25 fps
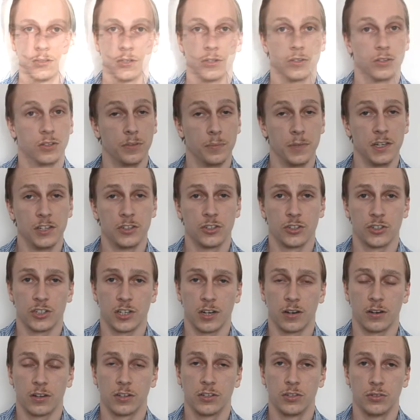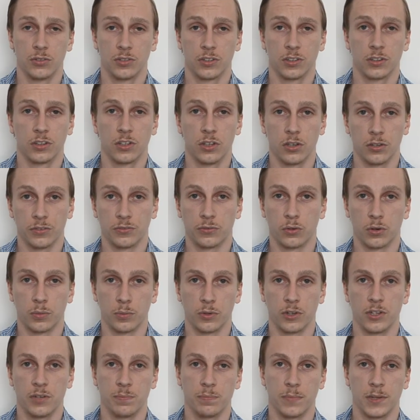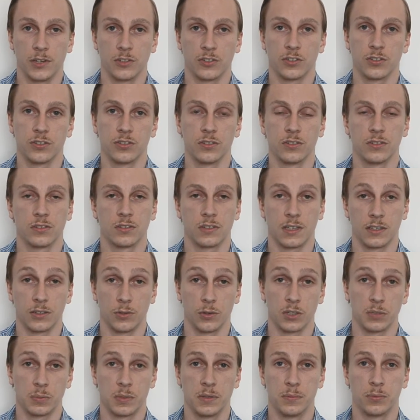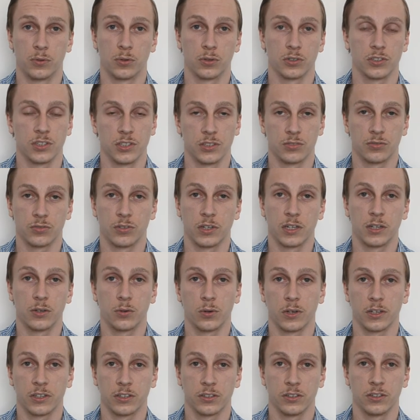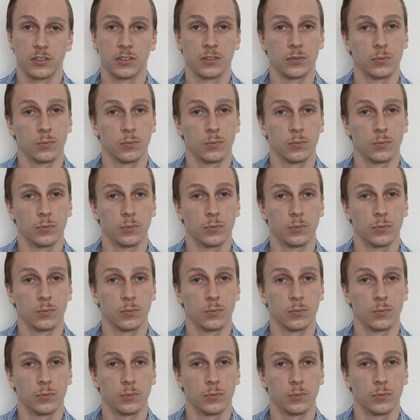The media sharing using the aforementioned USB ports is really quite good.